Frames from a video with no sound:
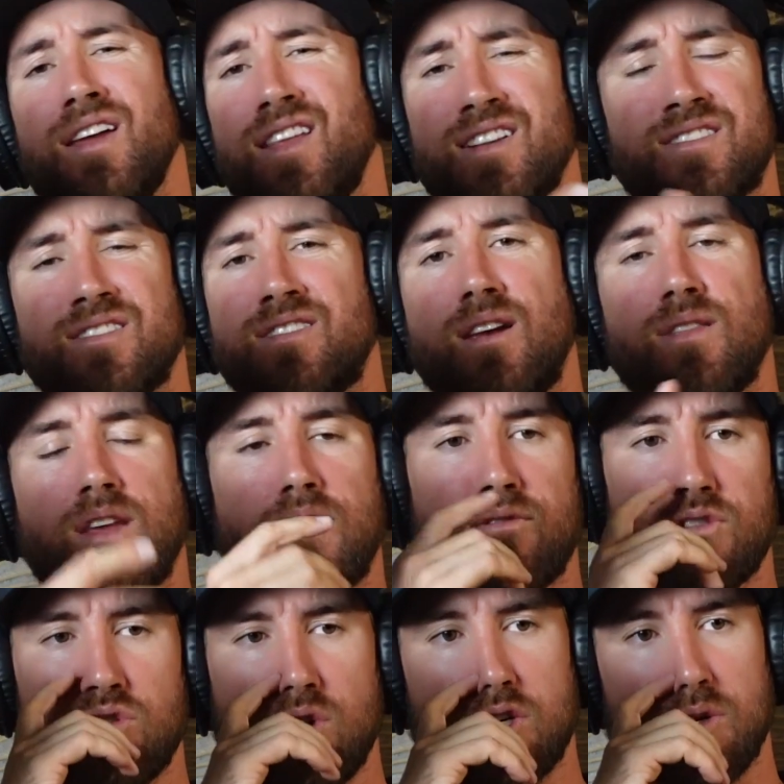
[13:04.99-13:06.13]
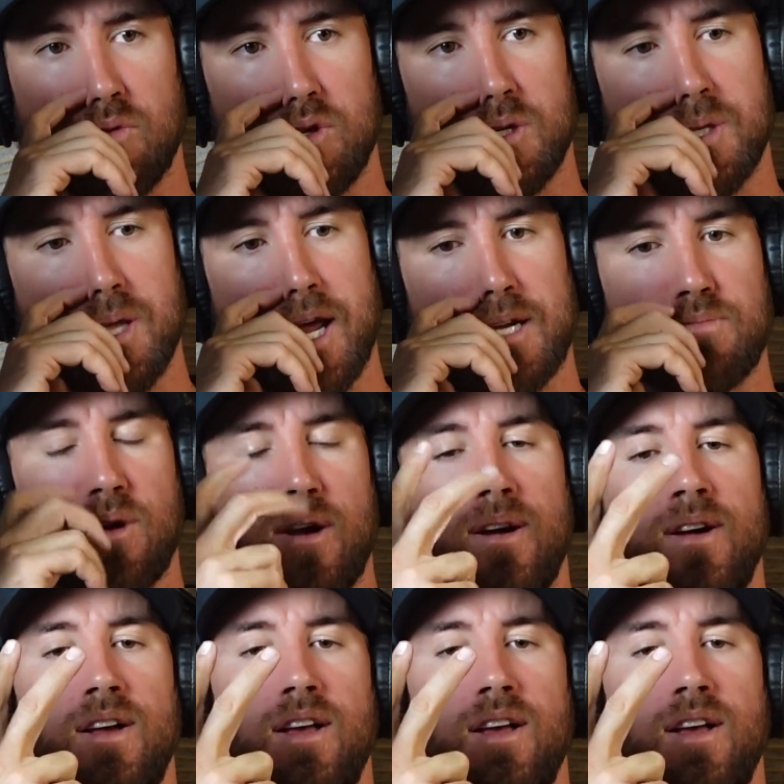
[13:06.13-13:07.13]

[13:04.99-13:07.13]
And that's the same thing for stretching, which is the next part.